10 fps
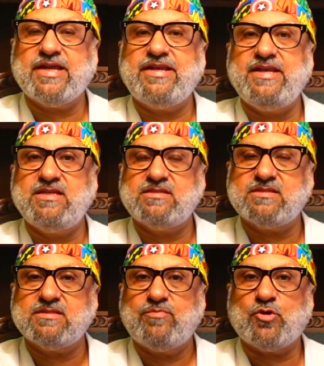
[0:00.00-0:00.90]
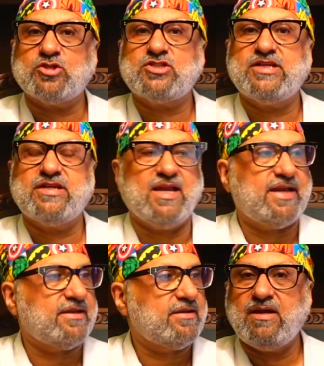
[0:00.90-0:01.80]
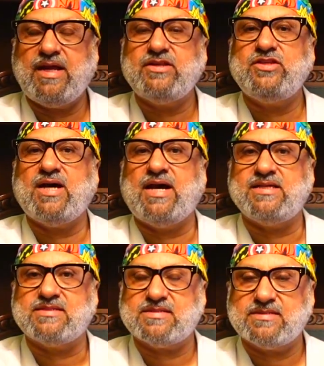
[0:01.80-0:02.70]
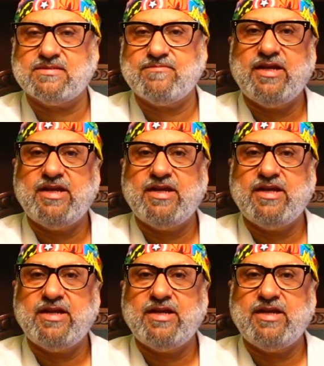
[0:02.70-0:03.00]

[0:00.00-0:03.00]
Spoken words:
kidneys, prostate gland, and the eyes.